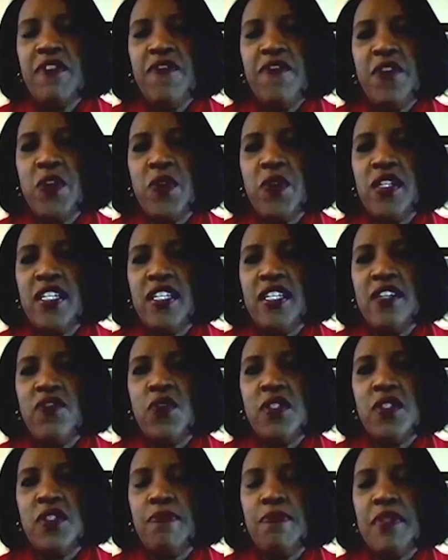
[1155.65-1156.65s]
further to give you
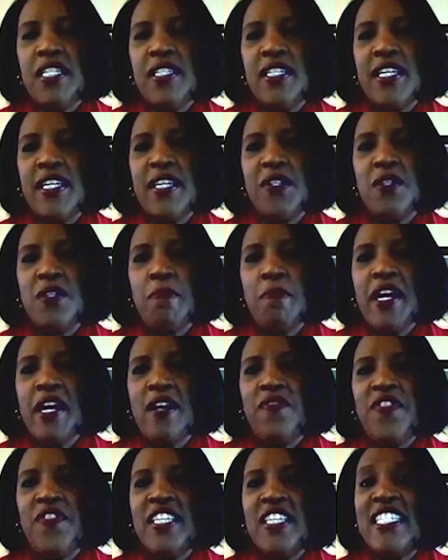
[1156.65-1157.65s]
some details
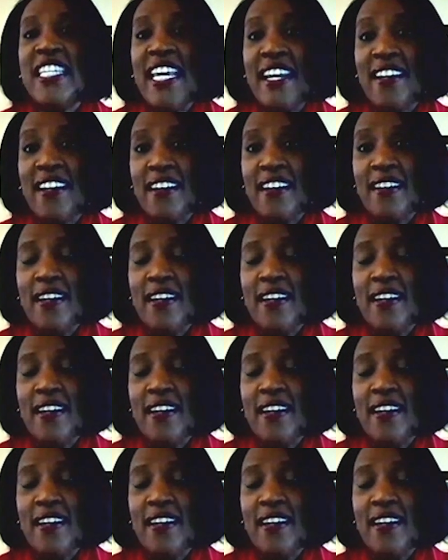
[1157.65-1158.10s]
about the data,